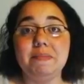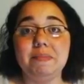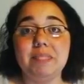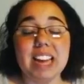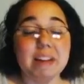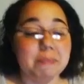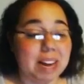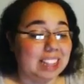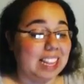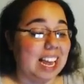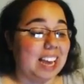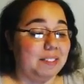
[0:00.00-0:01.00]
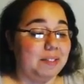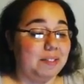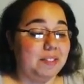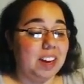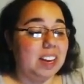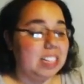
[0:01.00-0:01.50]
in my life.
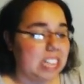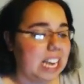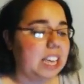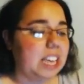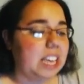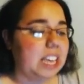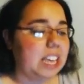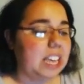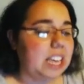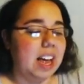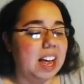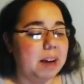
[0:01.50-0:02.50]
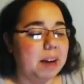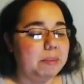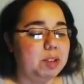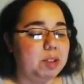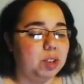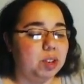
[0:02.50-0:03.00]
Thank you. I'm gonna
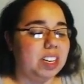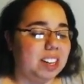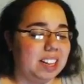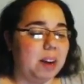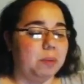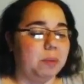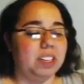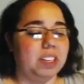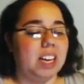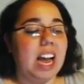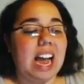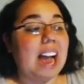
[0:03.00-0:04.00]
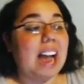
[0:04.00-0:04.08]
majority on that one. I've